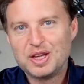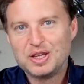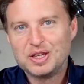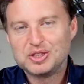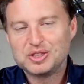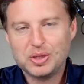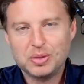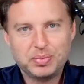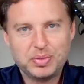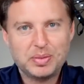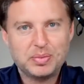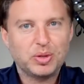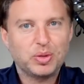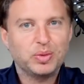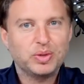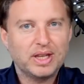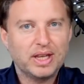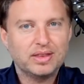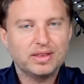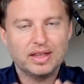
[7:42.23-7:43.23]
Some people,
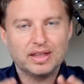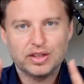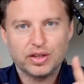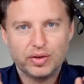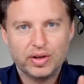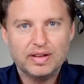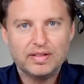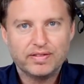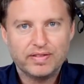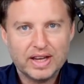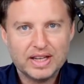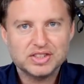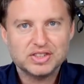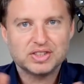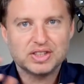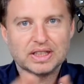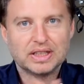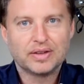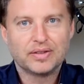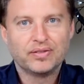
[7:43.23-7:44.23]
when they think they're
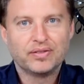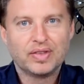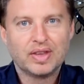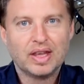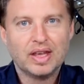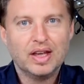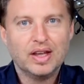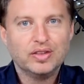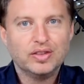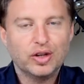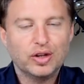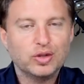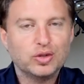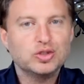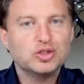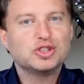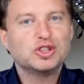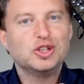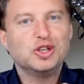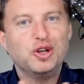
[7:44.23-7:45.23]
investing, they're
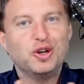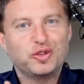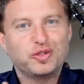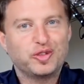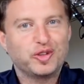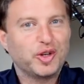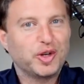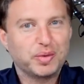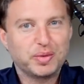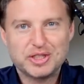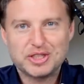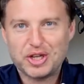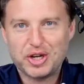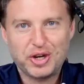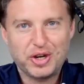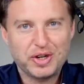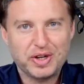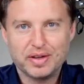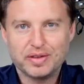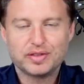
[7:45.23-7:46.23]
going to look for a
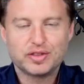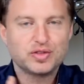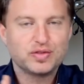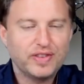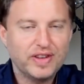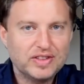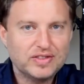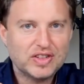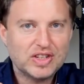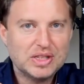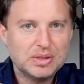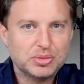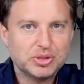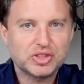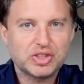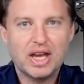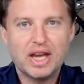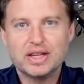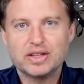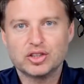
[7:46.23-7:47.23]
return of
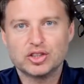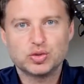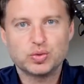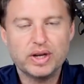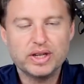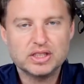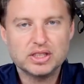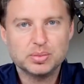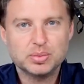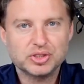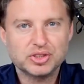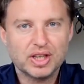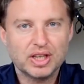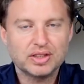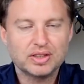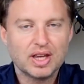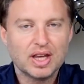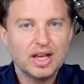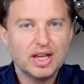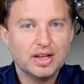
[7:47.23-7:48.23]
15% or
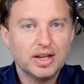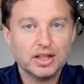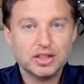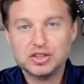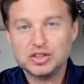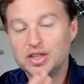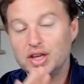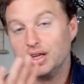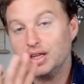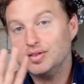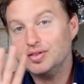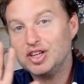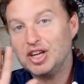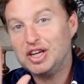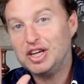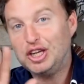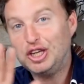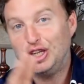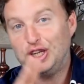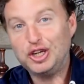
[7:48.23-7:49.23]
20%, not even
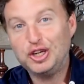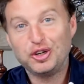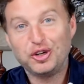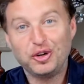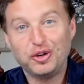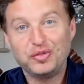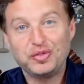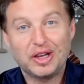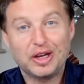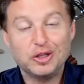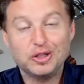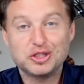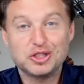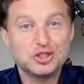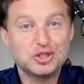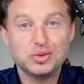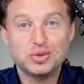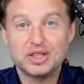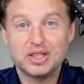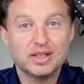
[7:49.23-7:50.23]
in a year. They look to
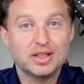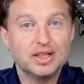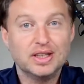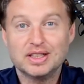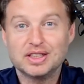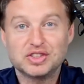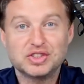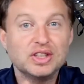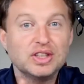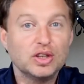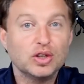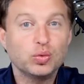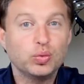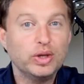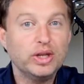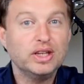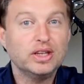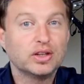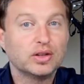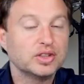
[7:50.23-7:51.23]
do it in a single
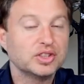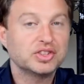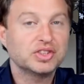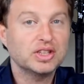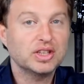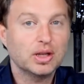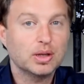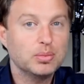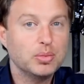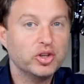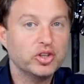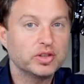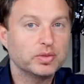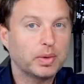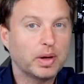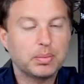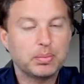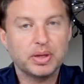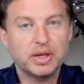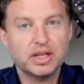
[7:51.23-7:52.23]
week or a single month
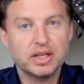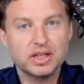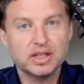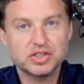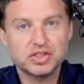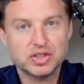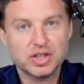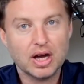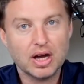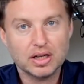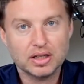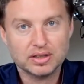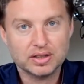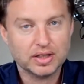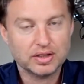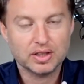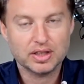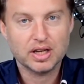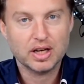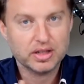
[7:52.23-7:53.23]
by picking a stock
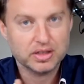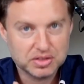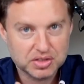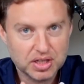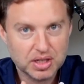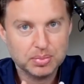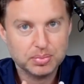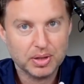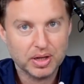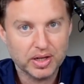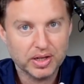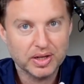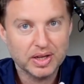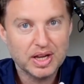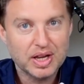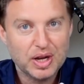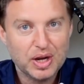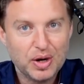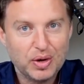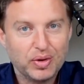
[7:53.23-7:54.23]
that they got a tip on.
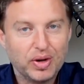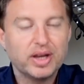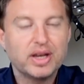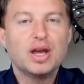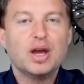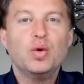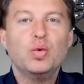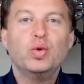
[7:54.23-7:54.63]
Right?